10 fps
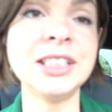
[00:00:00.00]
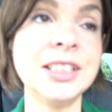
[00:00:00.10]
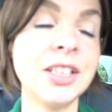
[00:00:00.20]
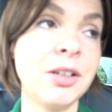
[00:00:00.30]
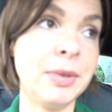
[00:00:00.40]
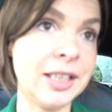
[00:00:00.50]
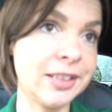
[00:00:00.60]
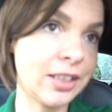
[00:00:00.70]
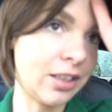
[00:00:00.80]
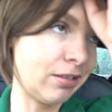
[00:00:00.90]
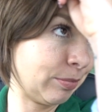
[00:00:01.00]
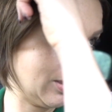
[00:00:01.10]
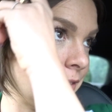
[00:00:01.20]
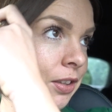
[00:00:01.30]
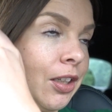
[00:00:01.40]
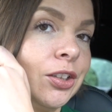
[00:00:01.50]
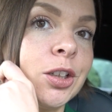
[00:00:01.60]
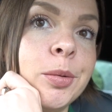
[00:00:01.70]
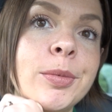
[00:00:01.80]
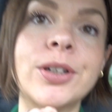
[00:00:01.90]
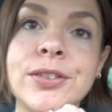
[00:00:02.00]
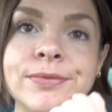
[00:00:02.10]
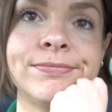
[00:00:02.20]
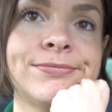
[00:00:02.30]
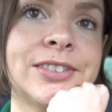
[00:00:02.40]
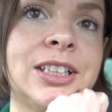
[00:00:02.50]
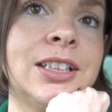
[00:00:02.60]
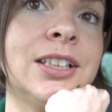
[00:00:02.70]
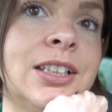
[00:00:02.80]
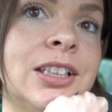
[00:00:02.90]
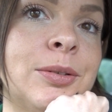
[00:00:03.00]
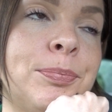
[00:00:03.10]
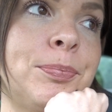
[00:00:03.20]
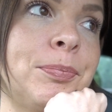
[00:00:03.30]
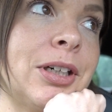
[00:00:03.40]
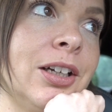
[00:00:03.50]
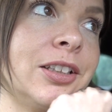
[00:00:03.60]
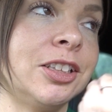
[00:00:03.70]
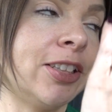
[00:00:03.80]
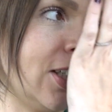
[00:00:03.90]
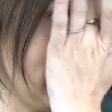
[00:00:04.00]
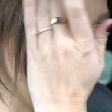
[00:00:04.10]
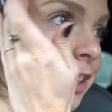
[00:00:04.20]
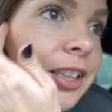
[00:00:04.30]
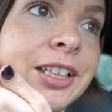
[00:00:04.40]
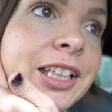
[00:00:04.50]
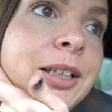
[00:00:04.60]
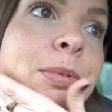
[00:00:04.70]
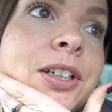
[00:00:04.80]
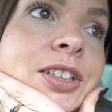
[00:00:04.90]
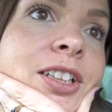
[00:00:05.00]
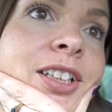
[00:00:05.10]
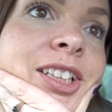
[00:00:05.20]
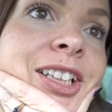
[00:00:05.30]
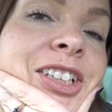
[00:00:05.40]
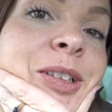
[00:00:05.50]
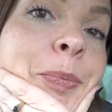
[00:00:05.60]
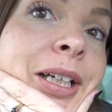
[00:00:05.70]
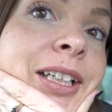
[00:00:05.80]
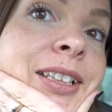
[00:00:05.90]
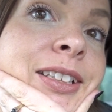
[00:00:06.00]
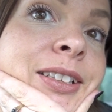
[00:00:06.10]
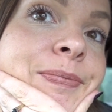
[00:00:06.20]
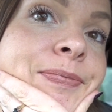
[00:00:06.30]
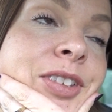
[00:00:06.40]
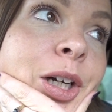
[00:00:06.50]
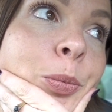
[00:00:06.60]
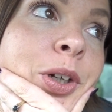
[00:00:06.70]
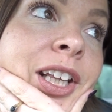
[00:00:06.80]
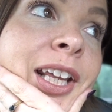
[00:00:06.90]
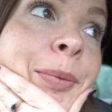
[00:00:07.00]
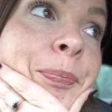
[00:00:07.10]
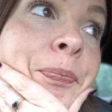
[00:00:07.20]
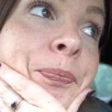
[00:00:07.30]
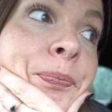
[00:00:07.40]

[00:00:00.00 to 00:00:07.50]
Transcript: he needs to go and pick his car up and I have to go and drop him off. But I like to turn up early because I like to get a space. I'm one of them.